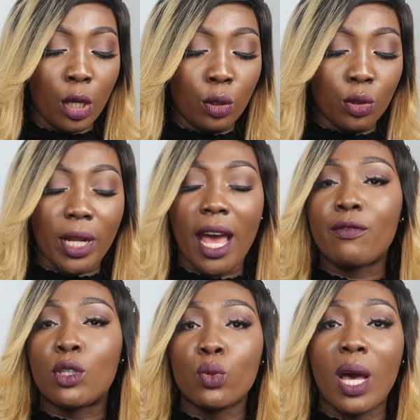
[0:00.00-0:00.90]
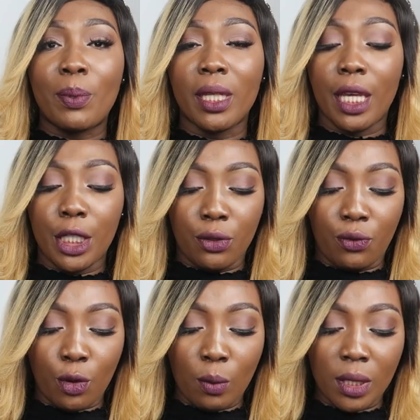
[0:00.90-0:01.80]
you should have two application
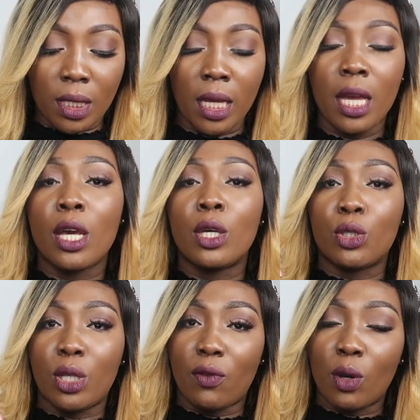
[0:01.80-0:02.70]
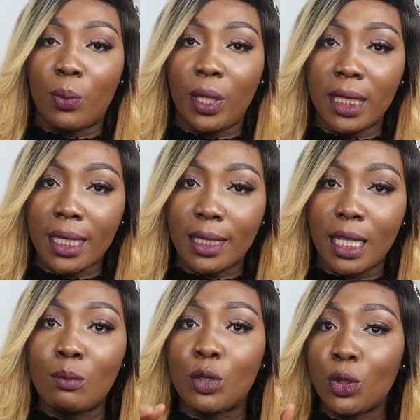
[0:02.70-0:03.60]
forms. You should have completed
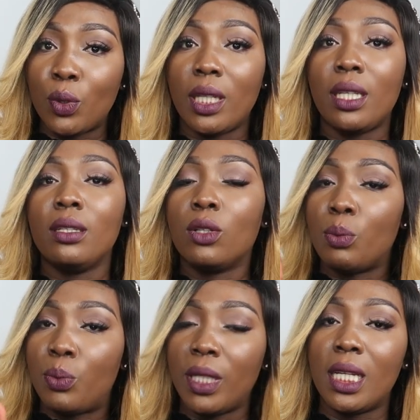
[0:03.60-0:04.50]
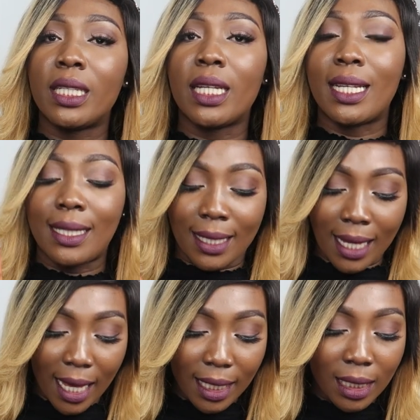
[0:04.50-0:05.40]
them duly, completed and
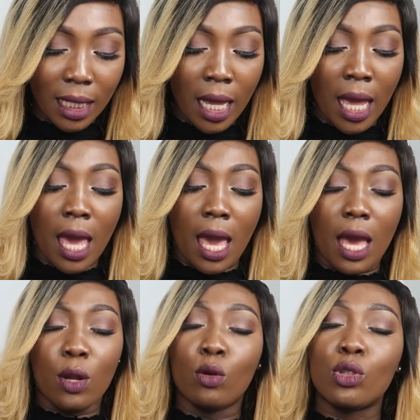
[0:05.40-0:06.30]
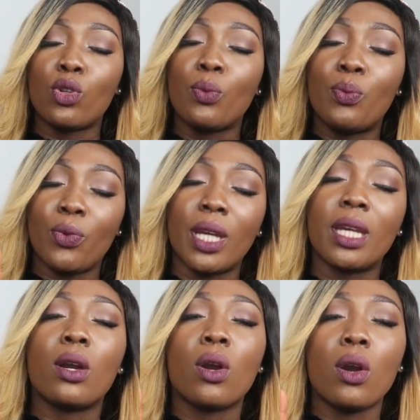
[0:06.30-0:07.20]
signed. And also
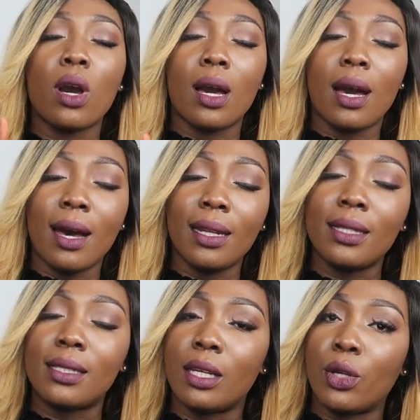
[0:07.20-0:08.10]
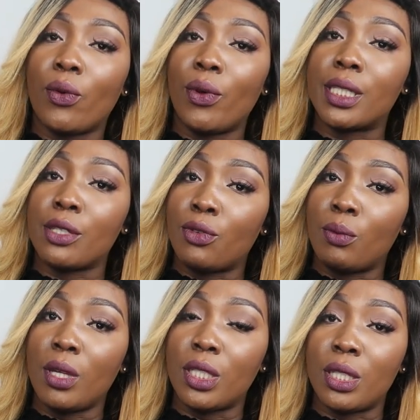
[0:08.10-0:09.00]
bring honest and correct
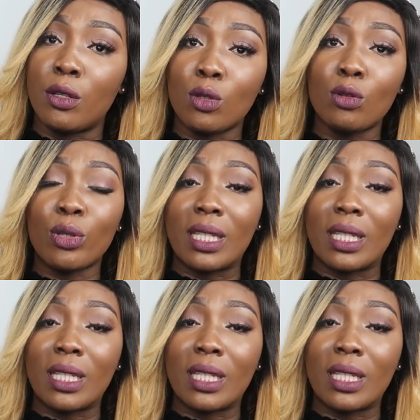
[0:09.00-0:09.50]
information. There's also